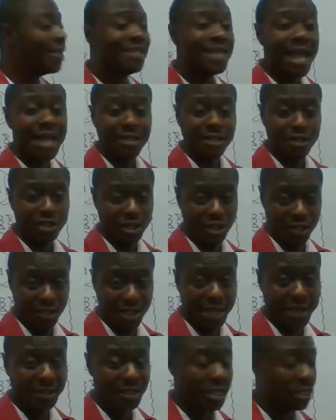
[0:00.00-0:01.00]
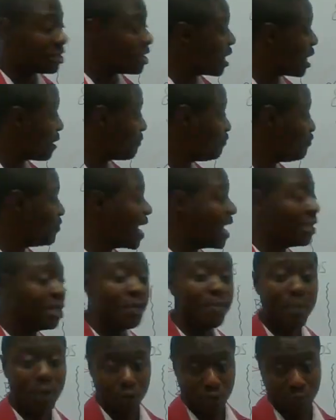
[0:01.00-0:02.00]
the addition sentence, then
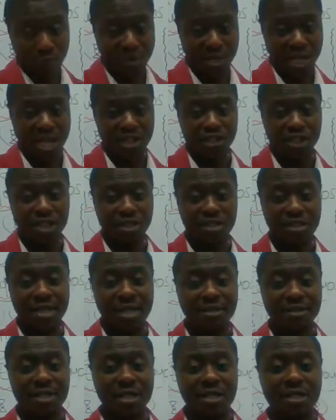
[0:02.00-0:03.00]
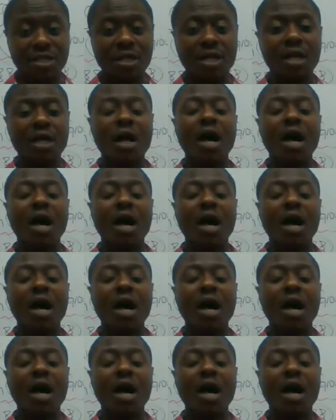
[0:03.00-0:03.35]
the multiplication sentence.